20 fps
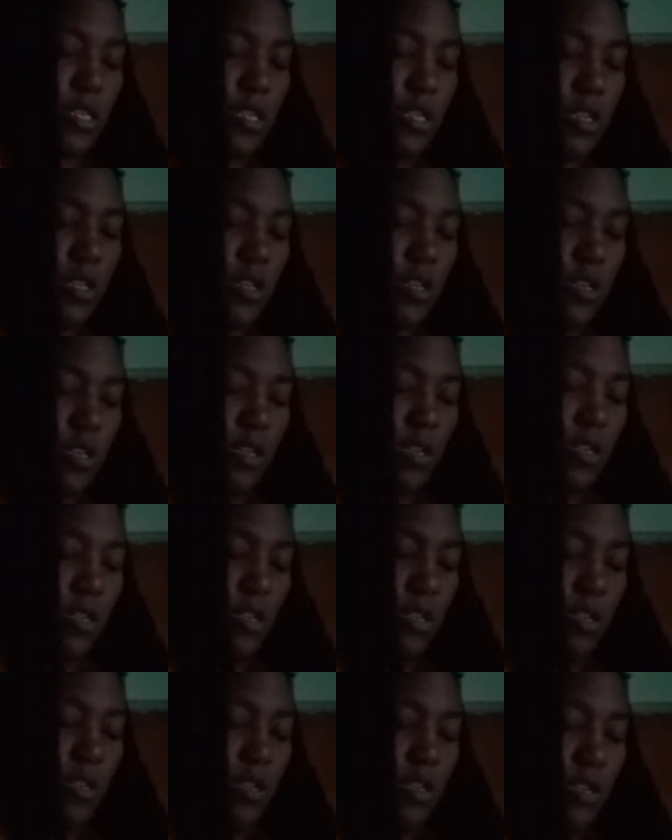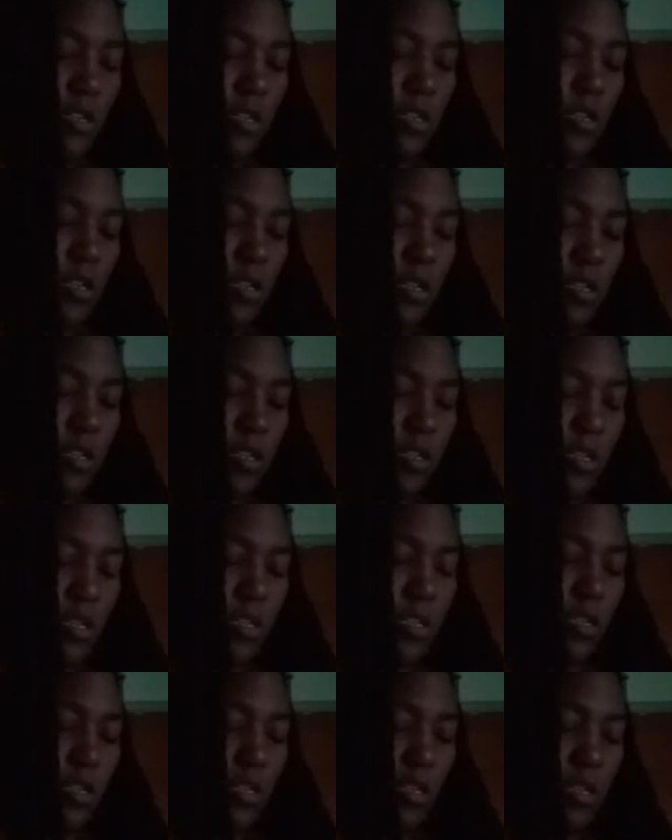
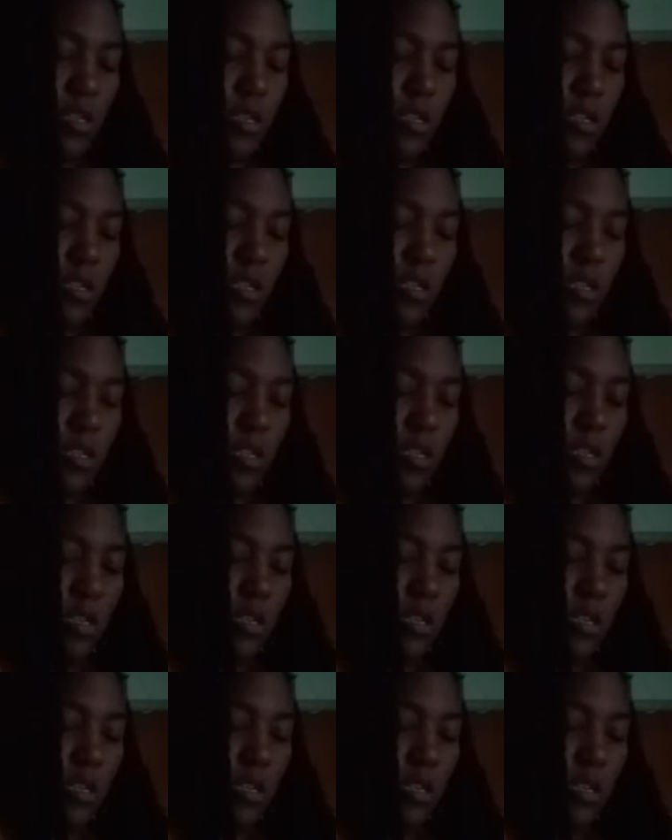No one is speaking in this clip.